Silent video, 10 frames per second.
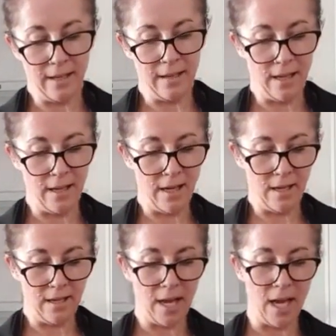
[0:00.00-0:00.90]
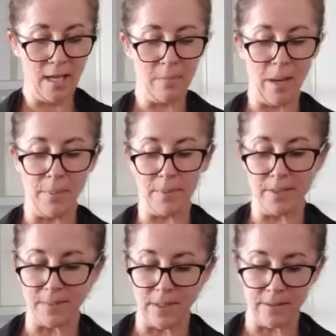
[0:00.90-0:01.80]
the cayenne pepper
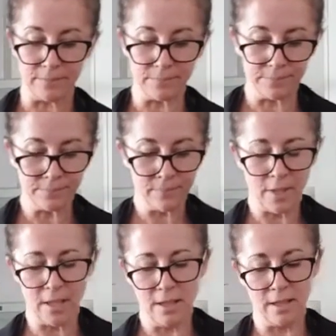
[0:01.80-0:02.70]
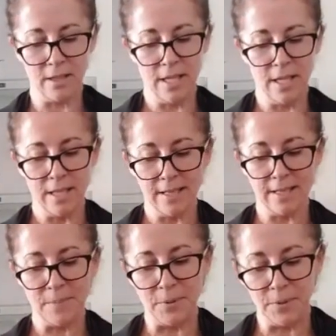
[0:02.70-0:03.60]
as well. Oh, this
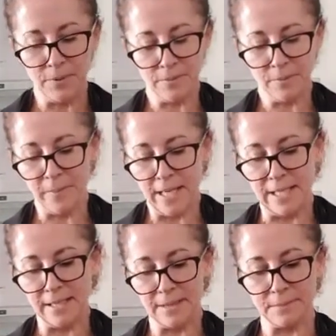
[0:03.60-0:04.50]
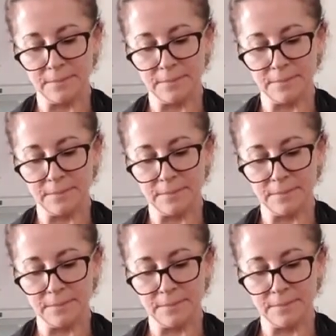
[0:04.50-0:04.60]
is beautiful meat.